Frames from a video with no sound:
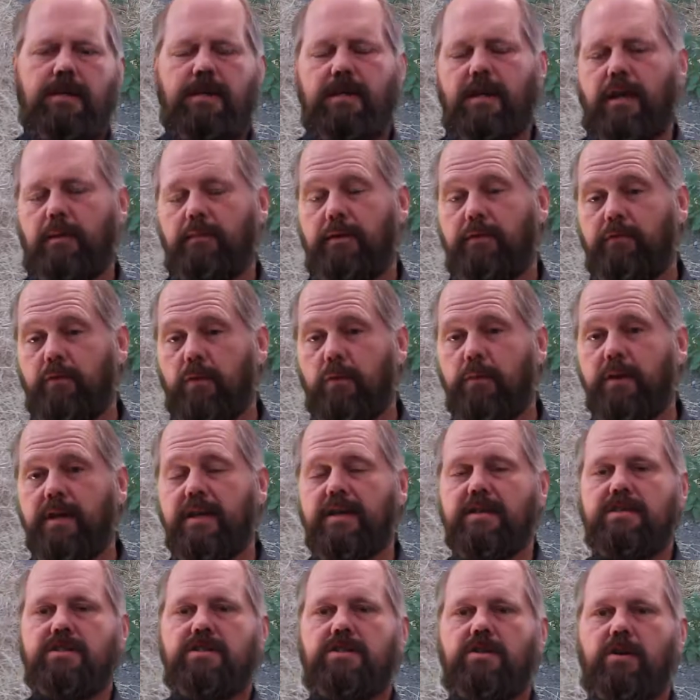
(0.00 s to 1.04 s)
Now before we
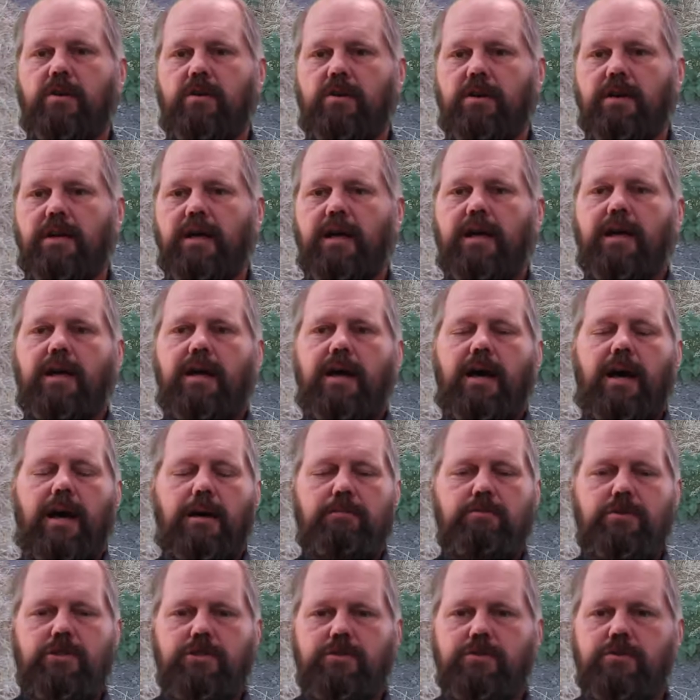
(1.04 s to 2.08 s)
get started,
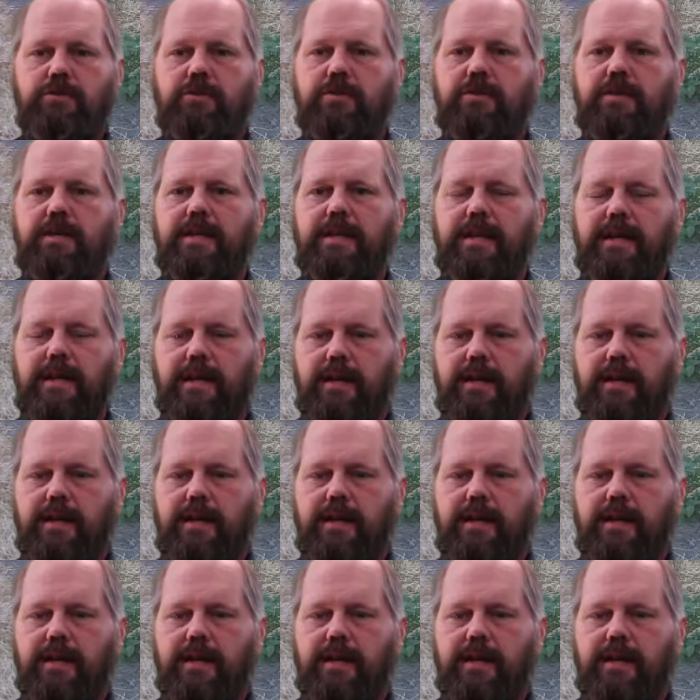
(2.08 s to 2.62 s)
I'm sure that